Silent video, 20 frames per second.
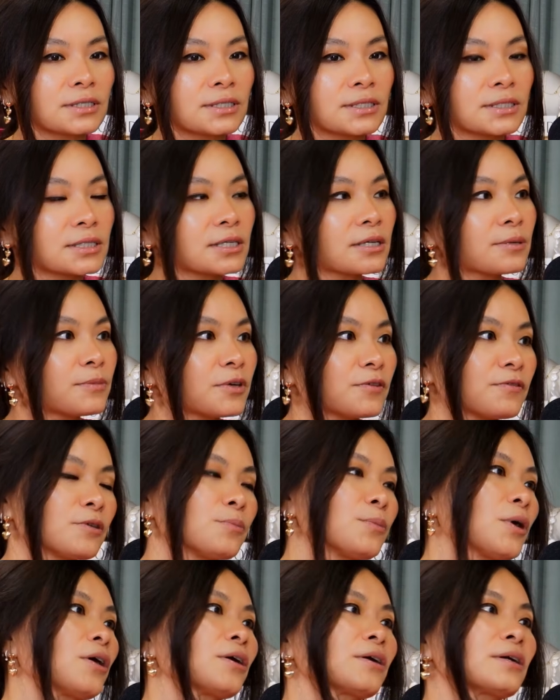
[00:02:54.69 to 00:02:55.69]
skim of the
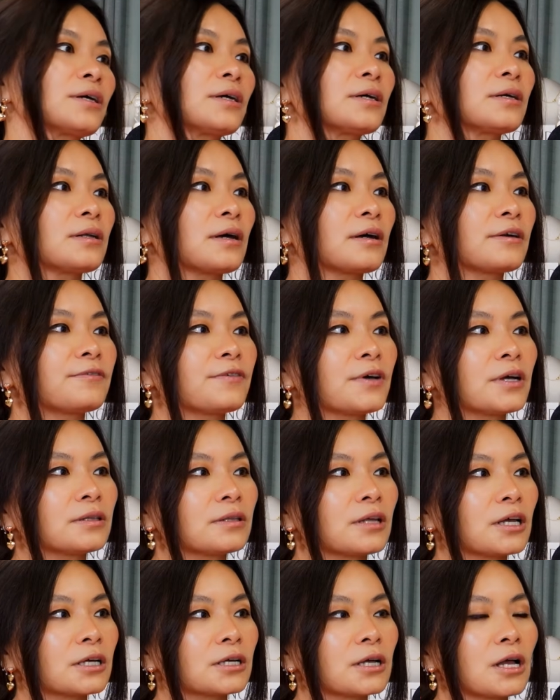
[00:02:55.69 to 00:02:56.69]
market, I felt
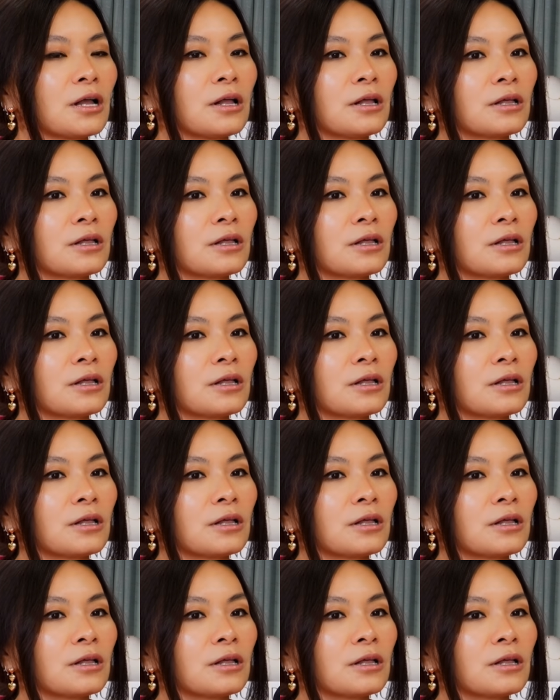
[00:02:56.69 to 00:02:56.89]
like